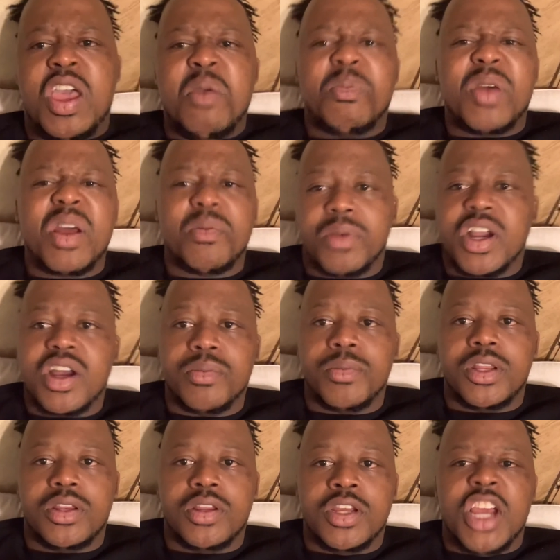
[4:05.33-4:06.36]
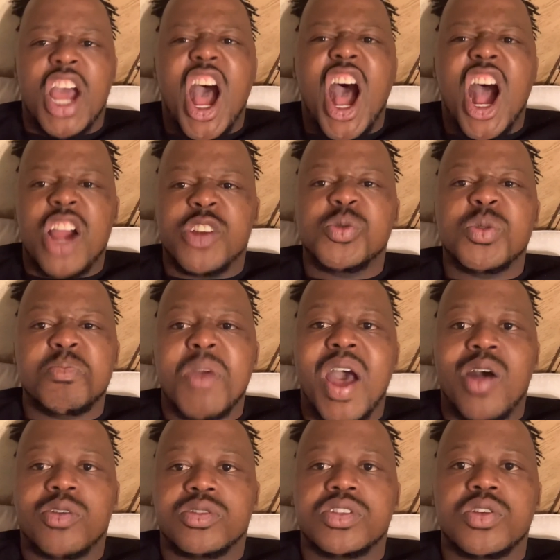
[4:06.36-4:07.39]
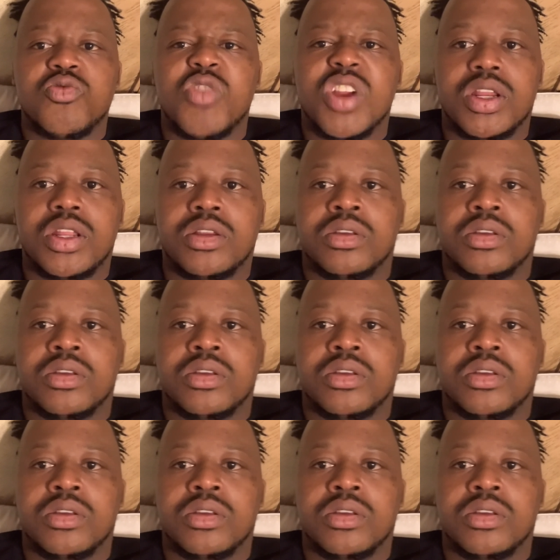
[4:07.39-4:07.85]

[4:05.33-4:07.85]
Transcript: But I'm coming 100 miles and running.